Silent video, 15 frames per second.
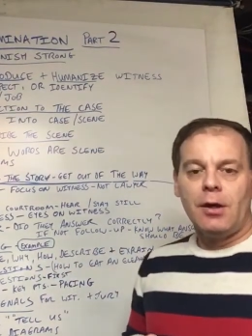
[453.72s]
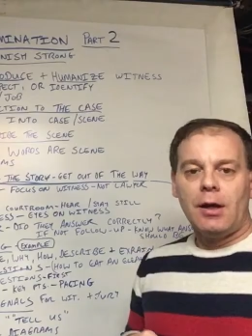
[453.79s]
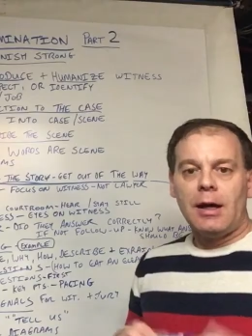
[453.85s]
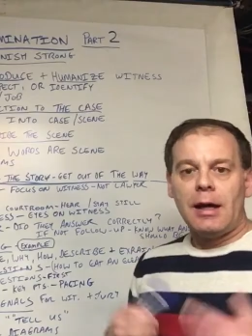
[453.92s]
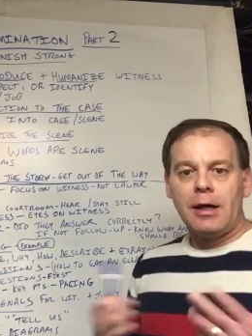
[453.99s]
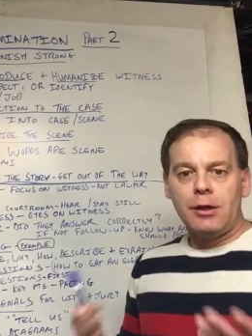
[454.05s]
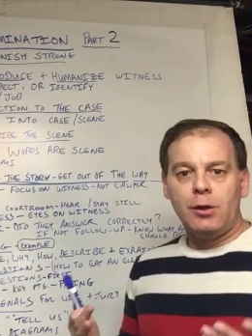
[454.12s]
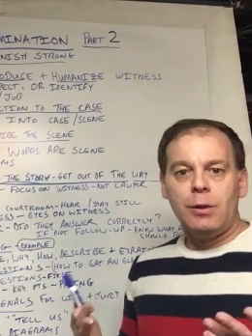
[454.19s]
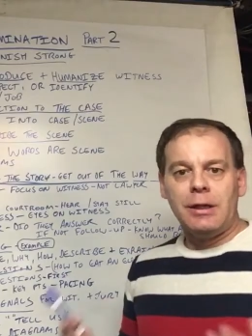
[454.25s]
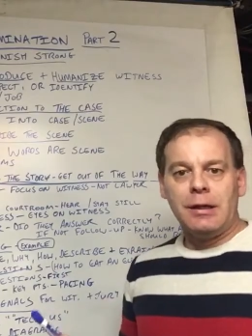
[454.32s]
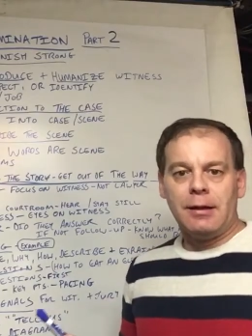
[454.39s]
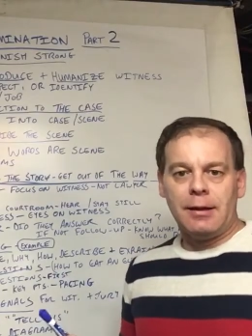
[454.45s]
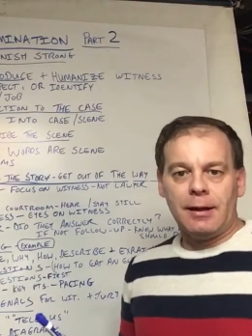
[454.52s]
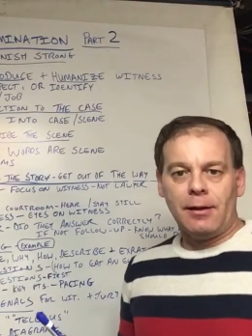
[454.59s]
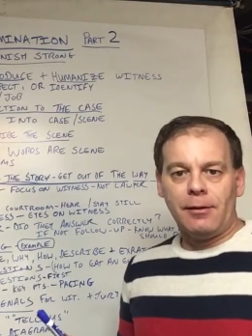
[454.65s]
how do you eat
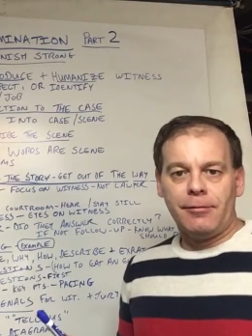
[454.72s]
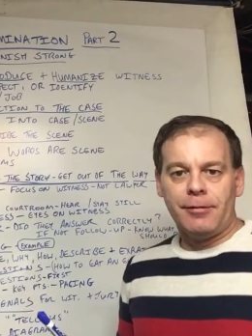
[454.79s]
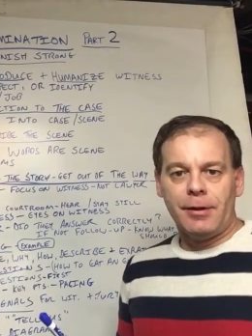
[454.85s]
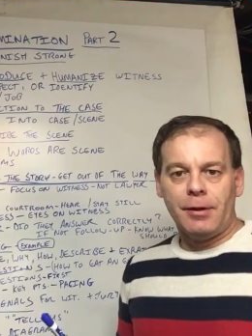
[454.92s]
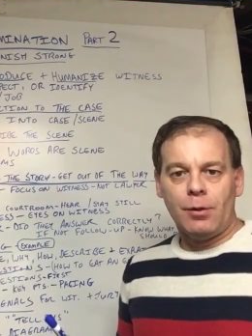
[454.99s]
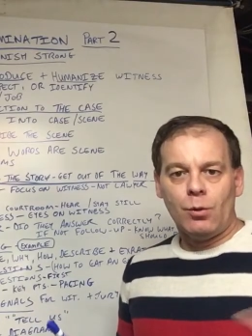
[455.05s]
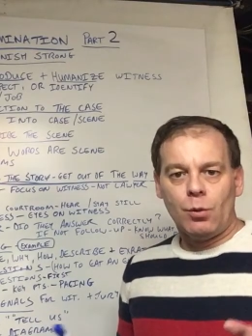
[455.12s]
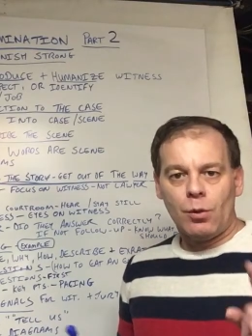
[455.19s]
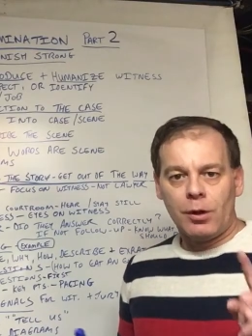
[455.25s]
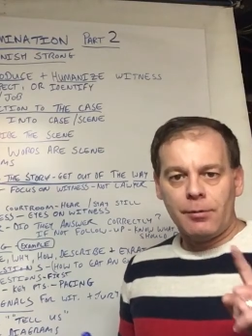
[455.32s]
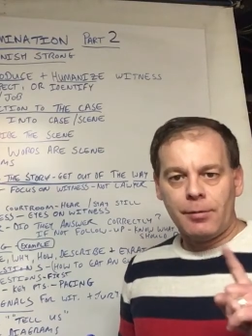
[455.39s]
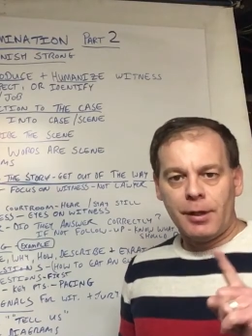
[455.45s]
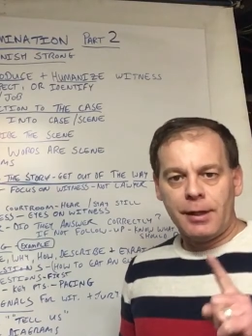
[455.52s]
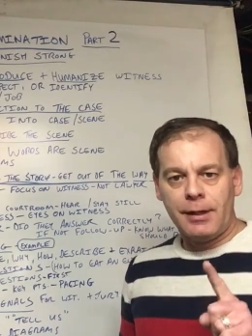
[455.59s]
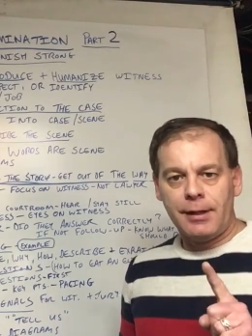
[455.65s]
an elephant? One
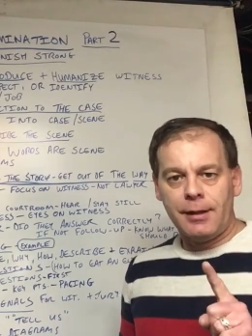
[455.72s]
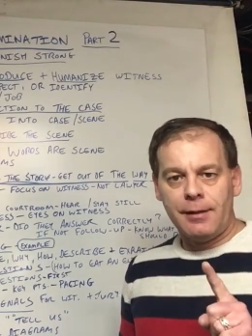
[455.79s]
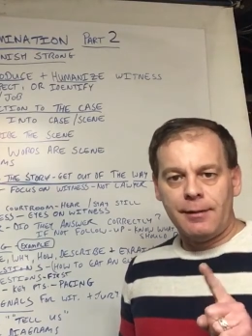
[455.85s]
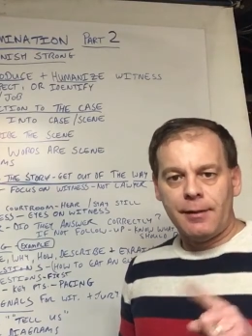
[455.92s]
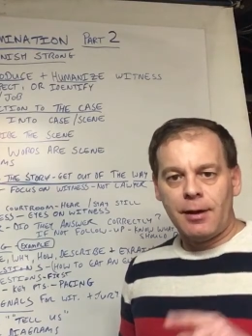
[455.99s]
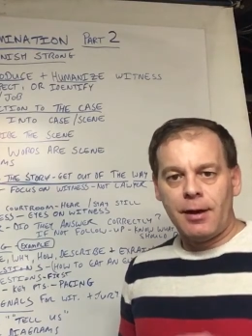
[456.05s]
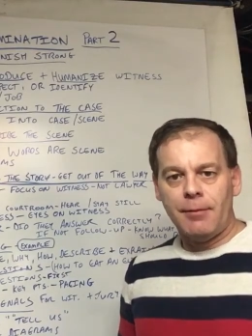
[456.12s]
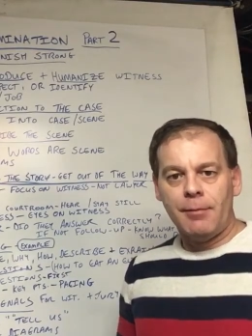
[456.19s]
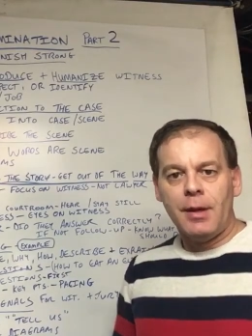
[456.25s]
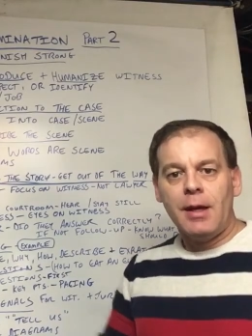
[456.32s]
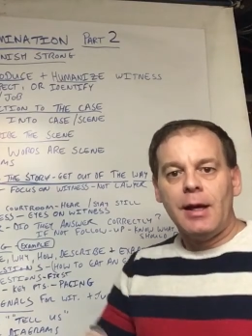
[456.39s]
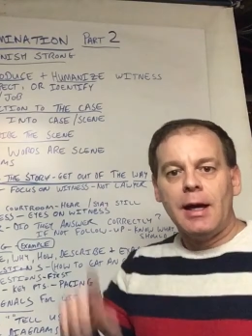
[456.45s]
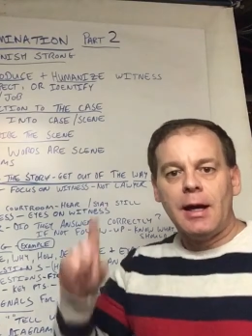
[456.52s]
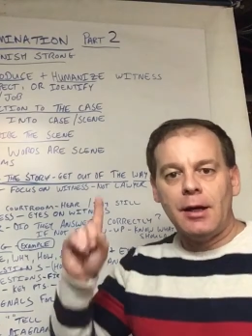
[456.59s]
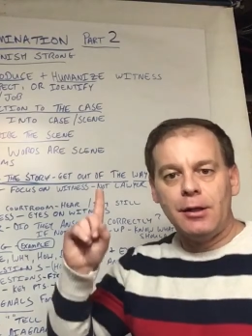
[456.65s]
bite at a time.
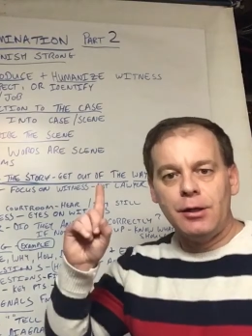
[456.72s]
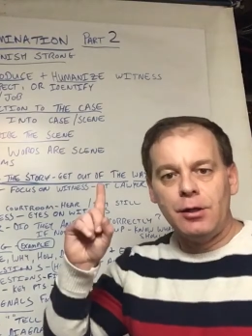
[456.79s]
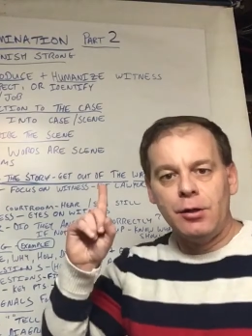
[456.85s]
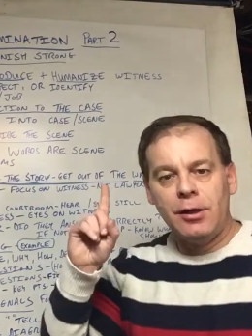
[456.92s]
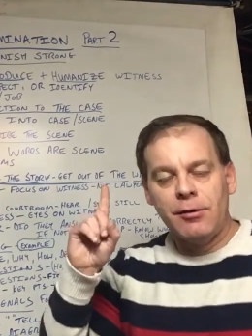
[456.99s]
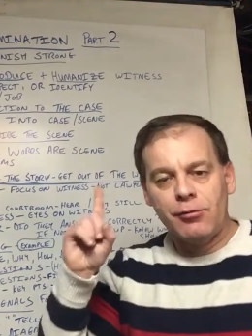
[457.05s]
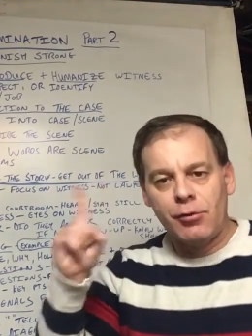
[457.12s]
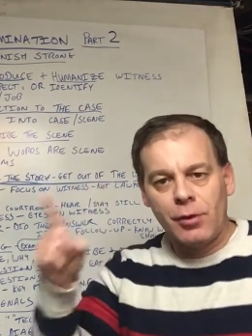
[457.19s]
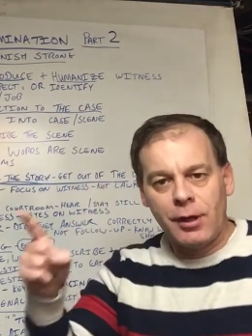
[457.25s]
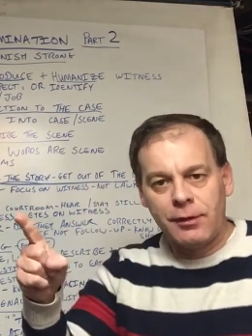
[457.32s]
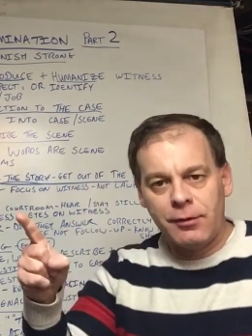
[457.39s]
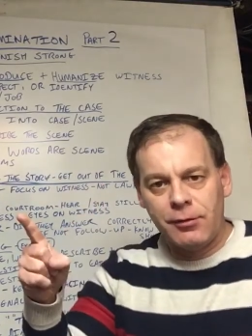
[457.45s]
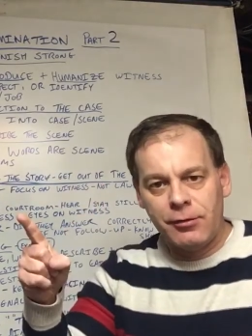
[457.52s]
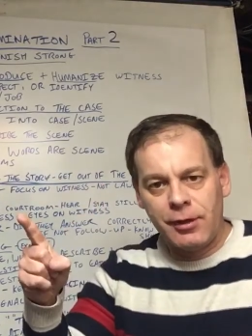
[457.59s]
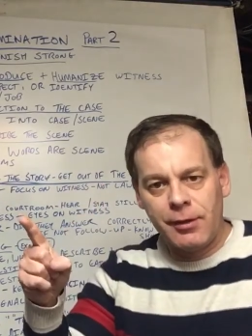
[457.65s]
How do you give
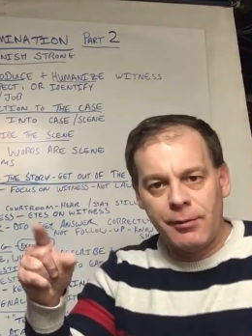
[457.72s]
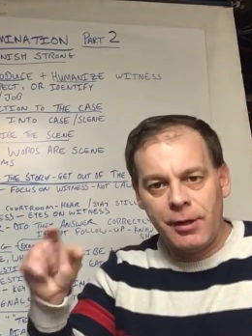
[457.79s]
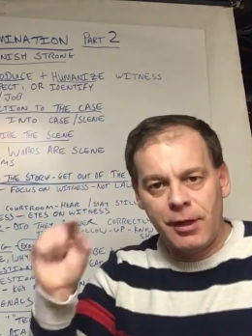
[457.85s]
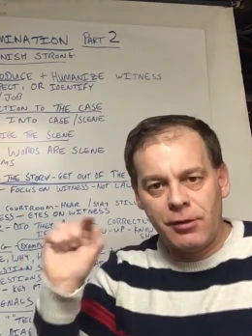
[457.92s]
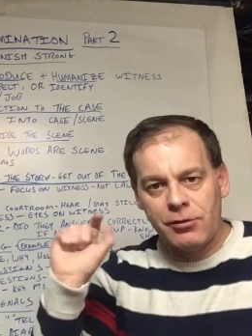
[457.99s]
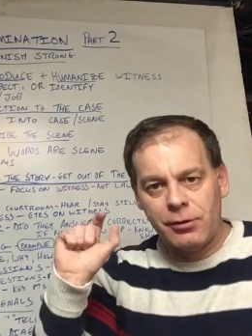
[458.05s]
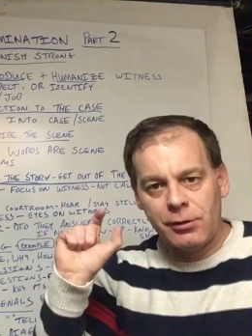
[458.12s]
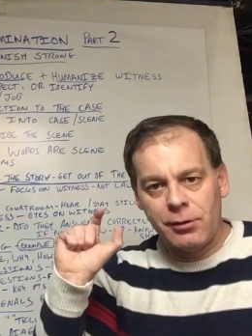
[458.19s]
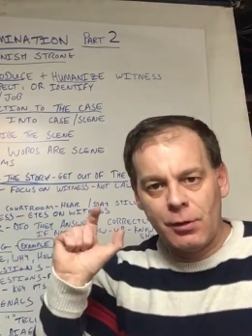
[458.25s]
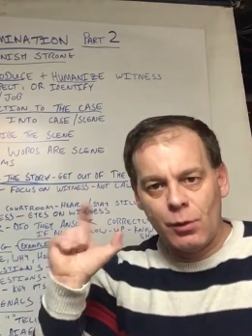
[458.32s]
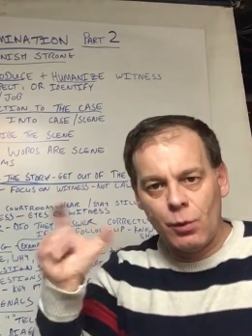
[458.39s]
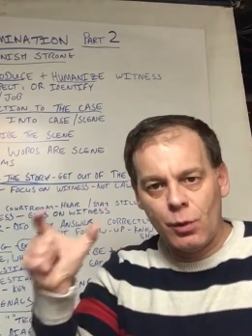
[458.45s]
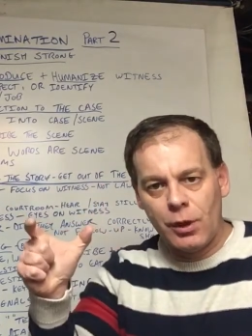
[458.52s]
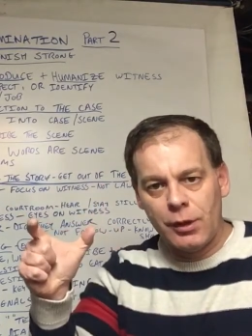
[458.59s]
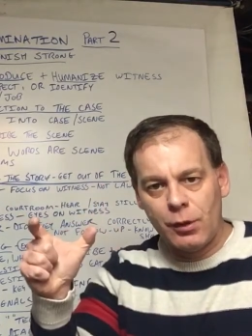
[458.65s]
direct examination?
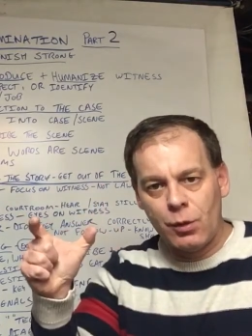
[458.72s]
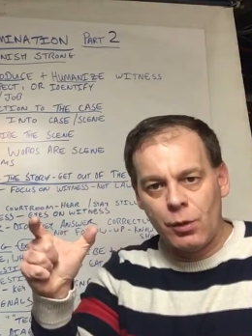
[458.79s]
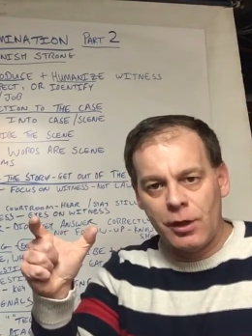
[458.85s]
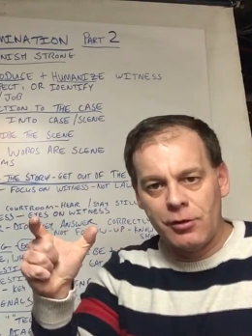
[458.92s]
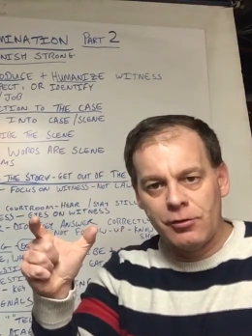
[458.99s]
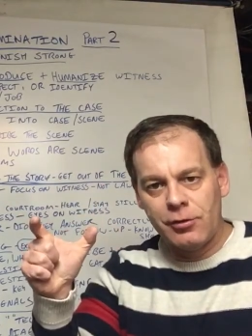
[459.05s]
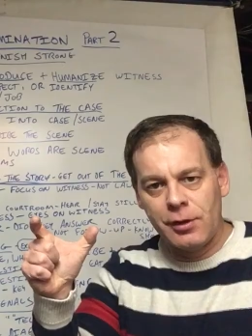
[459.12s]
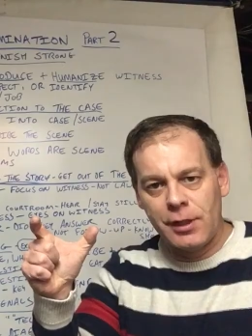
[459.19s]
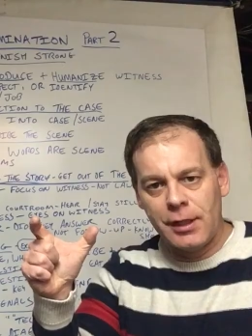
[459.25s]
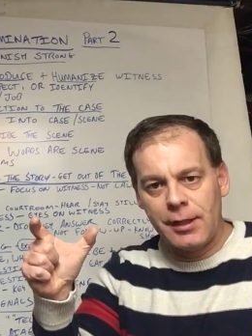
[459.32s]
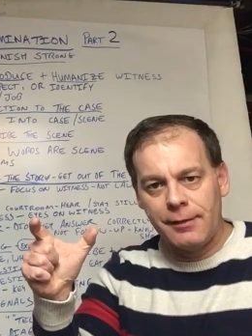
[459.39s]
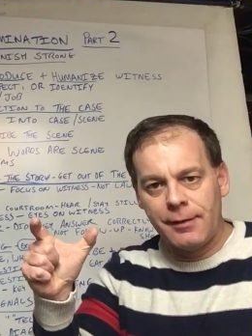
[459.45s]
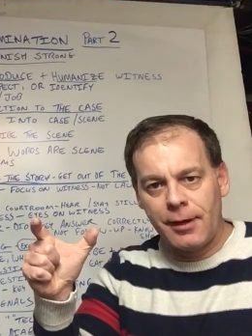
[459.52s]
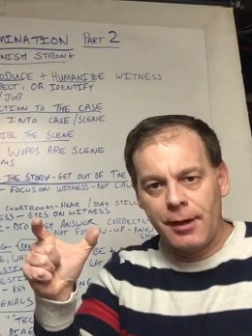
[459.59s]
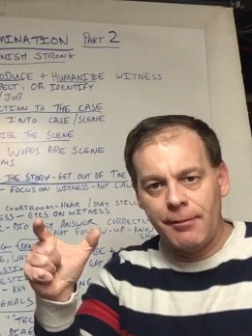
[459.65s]
One question at a
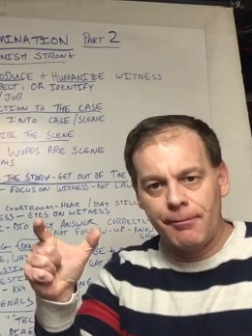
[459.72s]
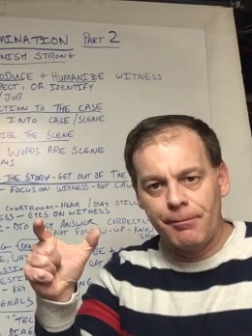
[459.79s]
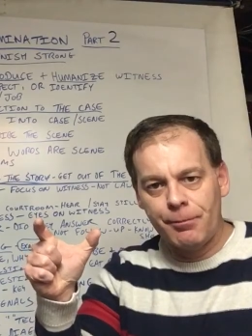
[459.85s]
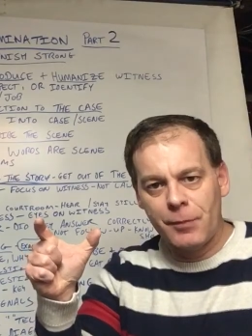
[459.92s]
time.